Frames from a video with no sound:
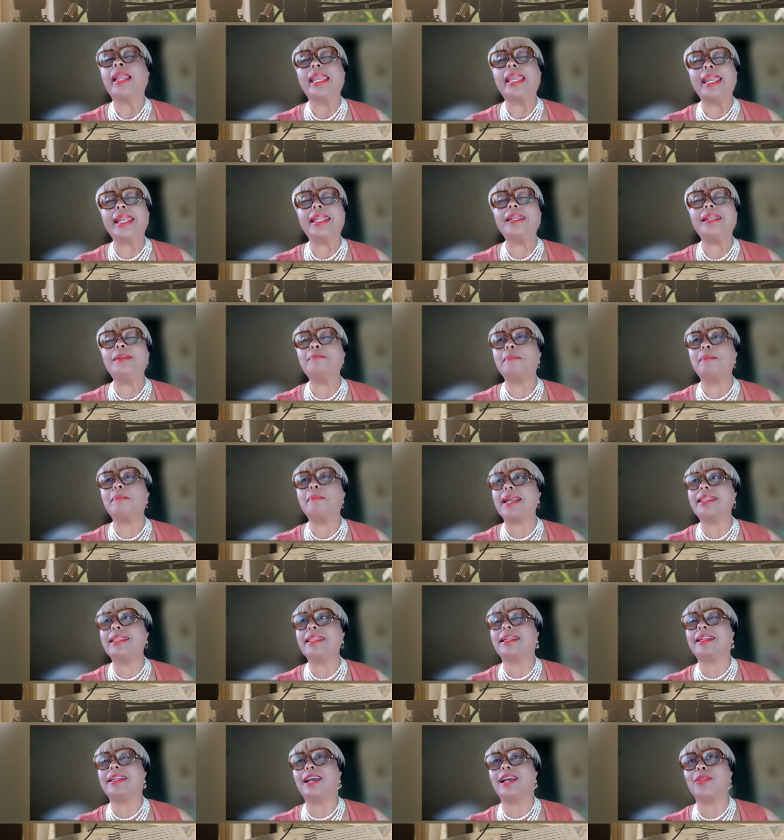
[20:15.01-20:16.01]
he didn't
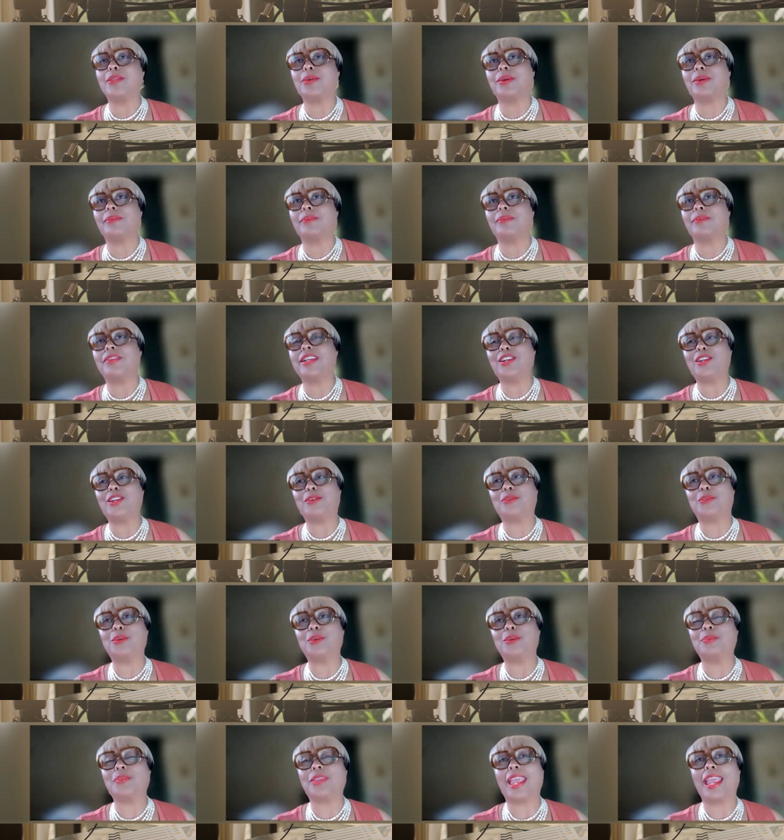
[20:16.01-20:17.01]
mind that other affinity
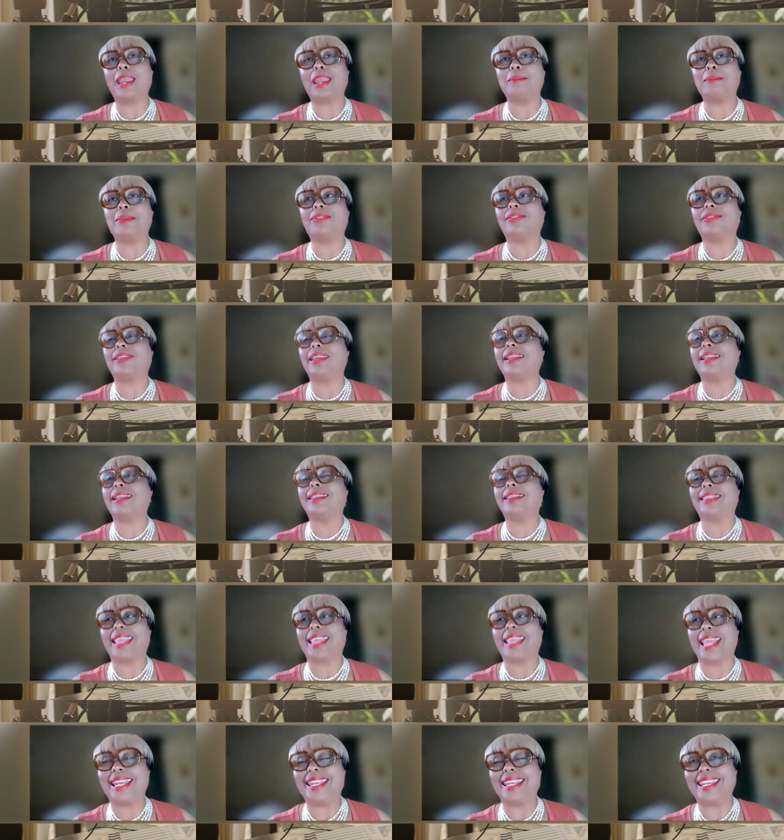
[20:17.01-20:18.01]
groups came and said
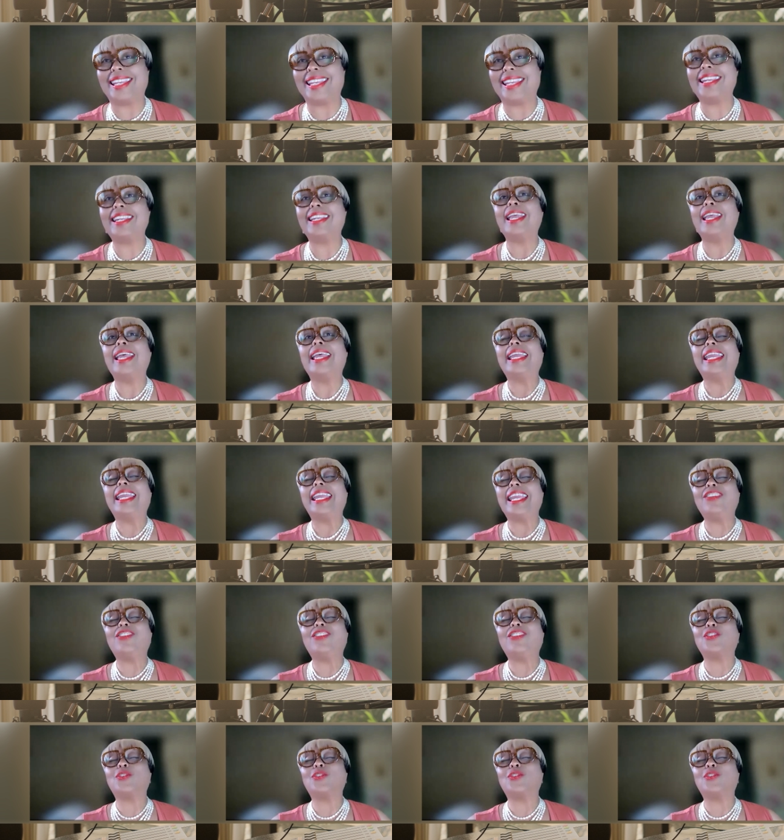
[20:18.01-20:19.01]
they did it. He
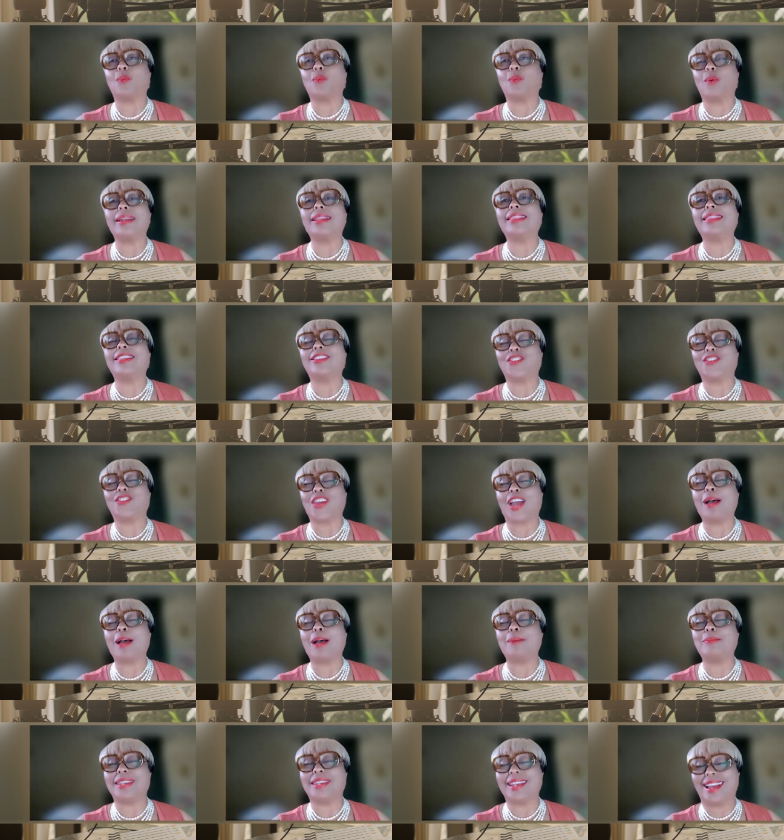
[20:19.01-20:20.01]
just wanted the
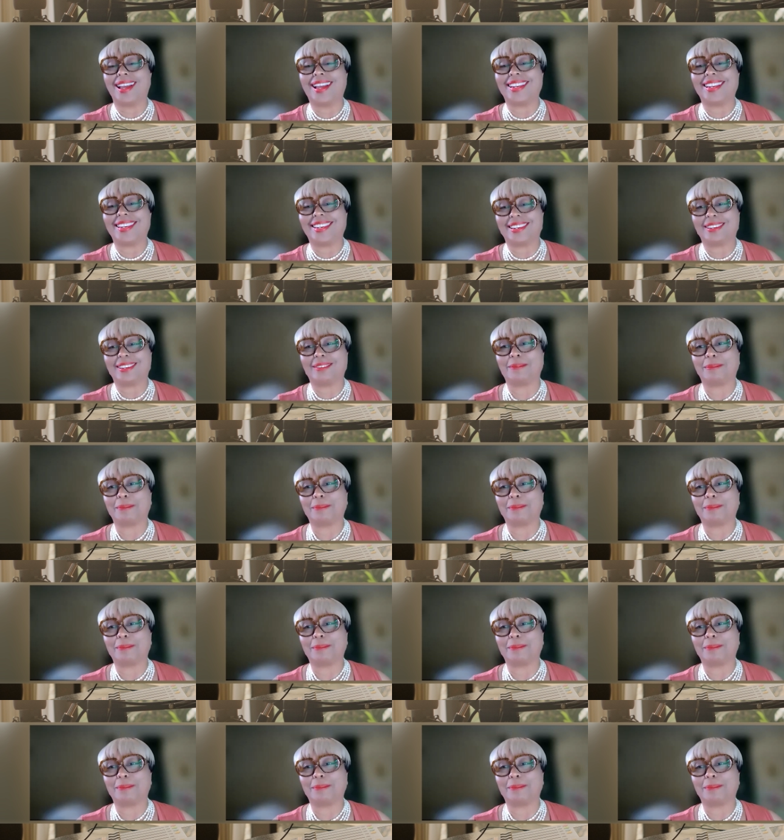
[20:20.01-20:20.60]
job done.